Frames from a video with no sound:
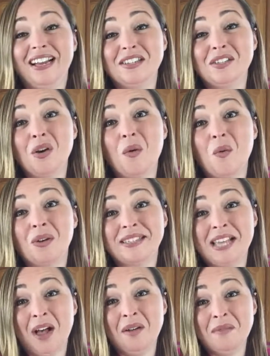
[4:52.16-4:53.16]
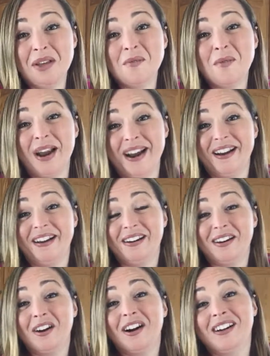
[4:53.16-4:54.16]
guys, so tell me, where
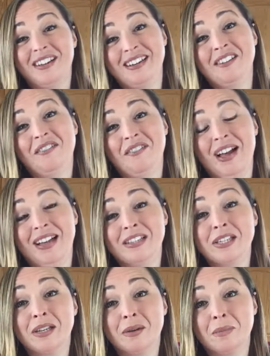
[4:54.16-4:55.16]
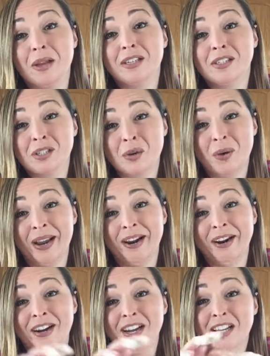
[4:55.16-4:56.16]
are you gonna find some
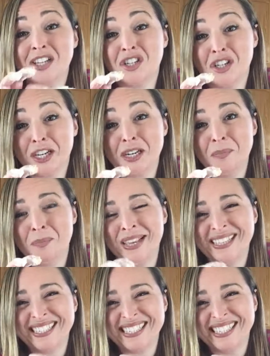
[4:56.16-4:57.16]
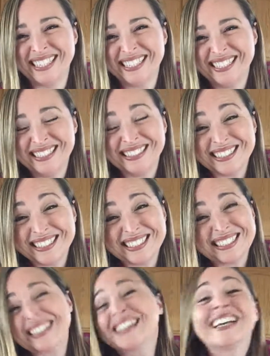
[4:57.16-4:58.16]
square chicken pieces